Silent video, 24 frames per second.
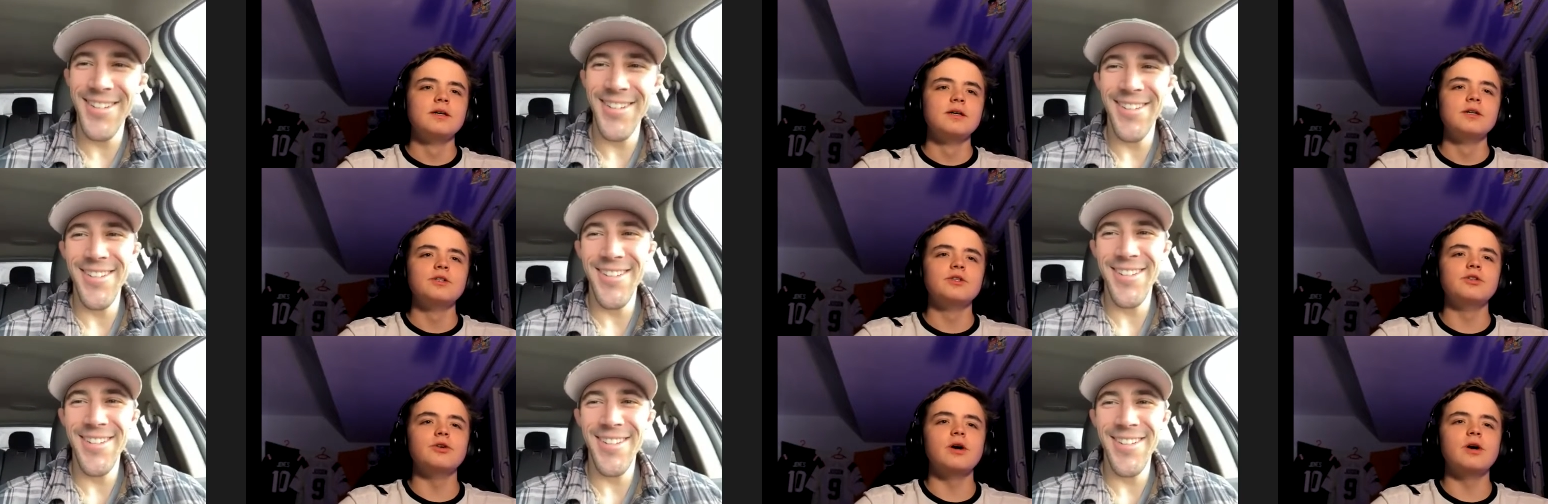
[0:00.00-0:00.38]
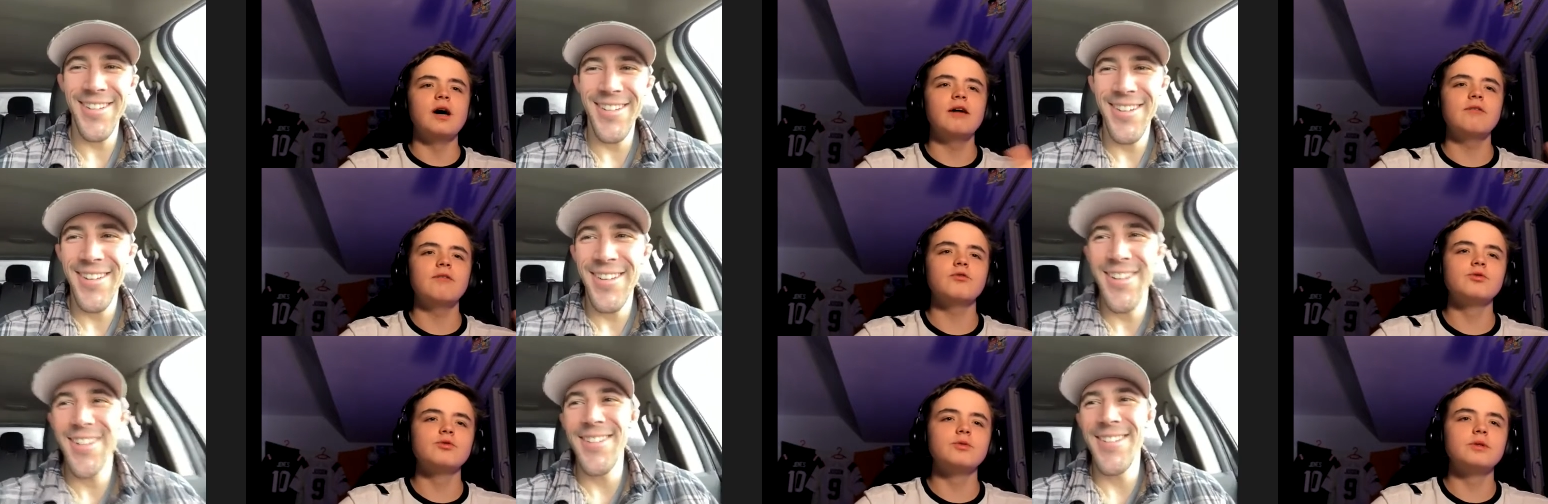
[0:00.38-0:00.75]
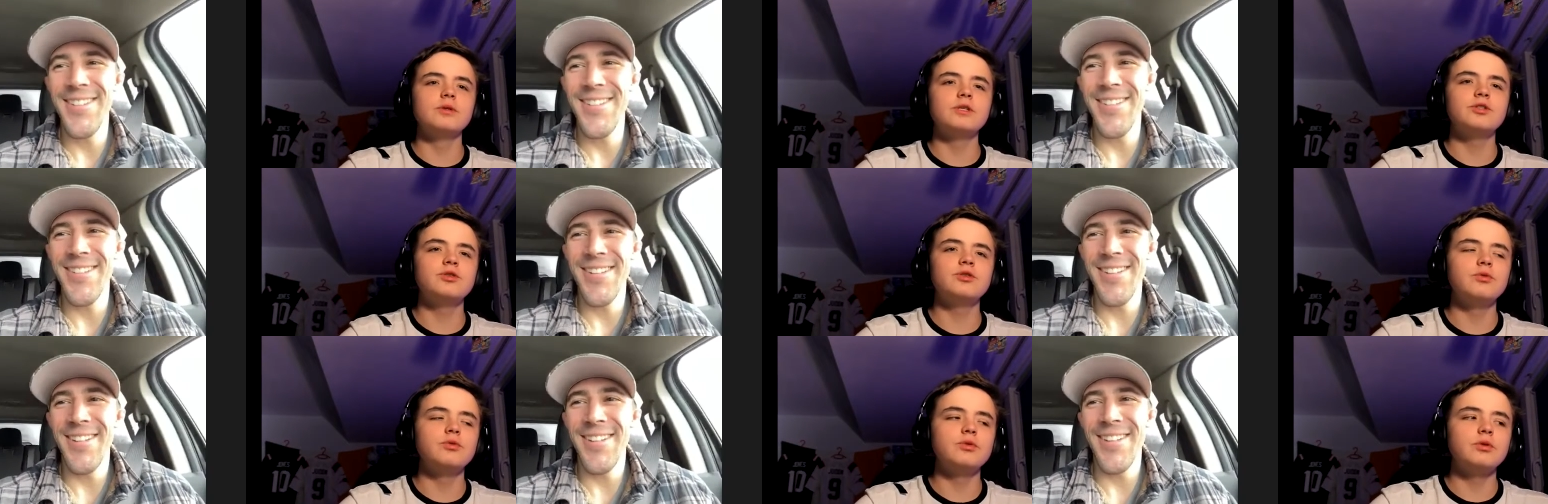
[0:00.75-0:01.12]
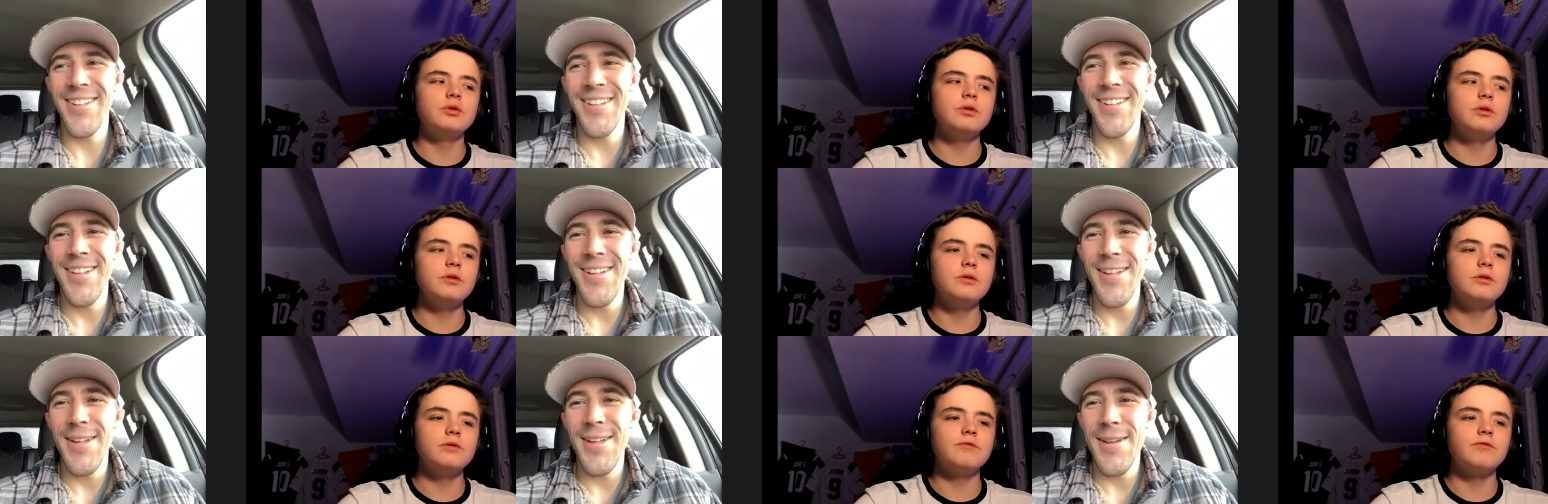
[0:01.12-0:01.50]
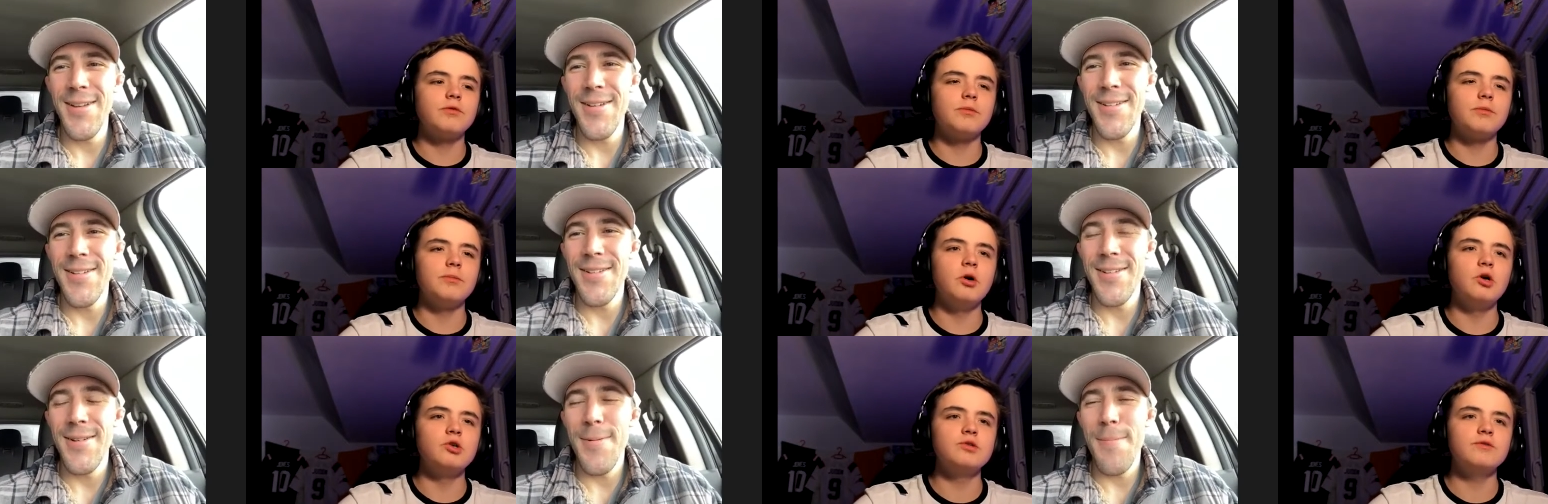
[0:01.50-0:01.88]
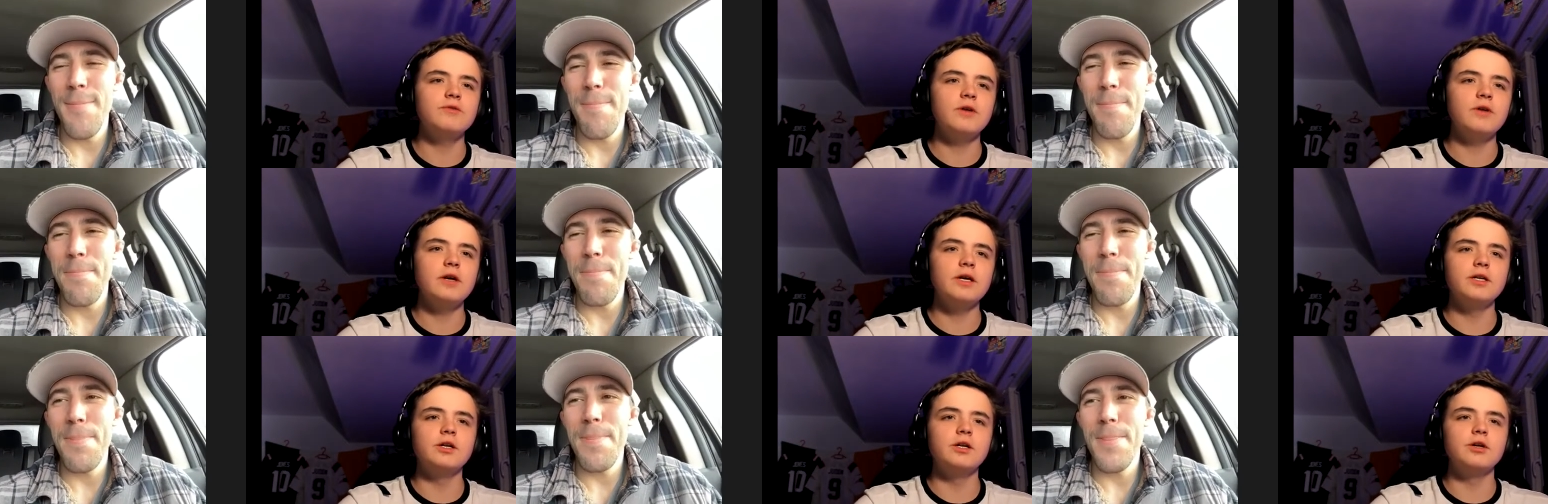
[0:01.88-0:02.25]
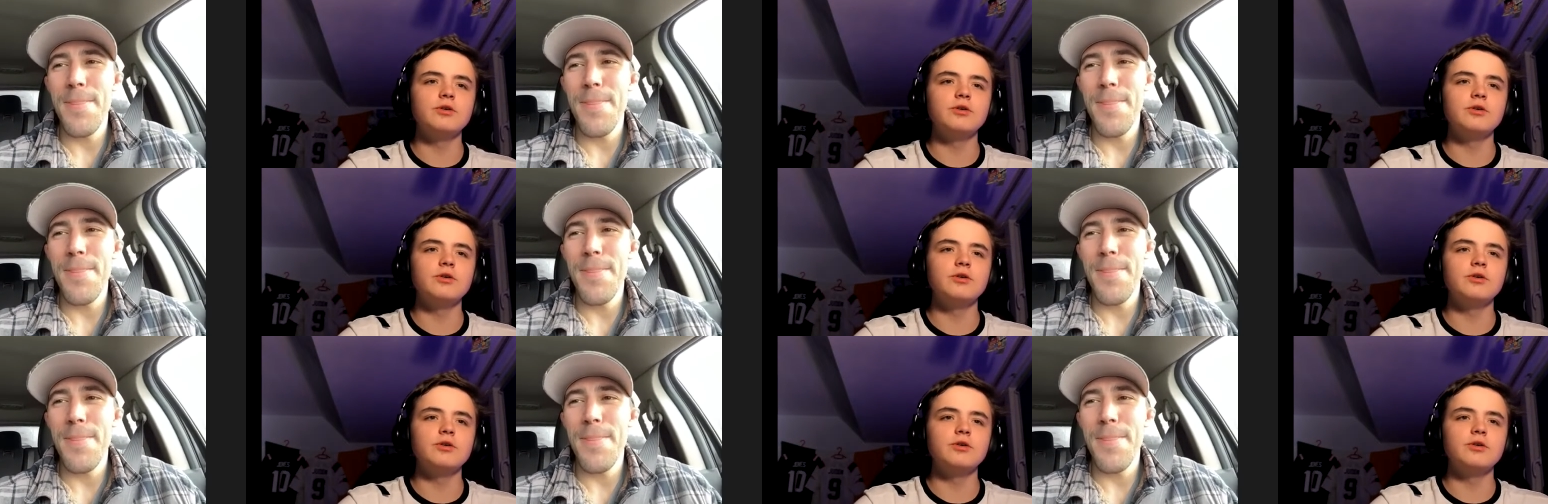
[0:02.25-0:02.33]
Speaker 1: do you have a ritual for post fight? You know,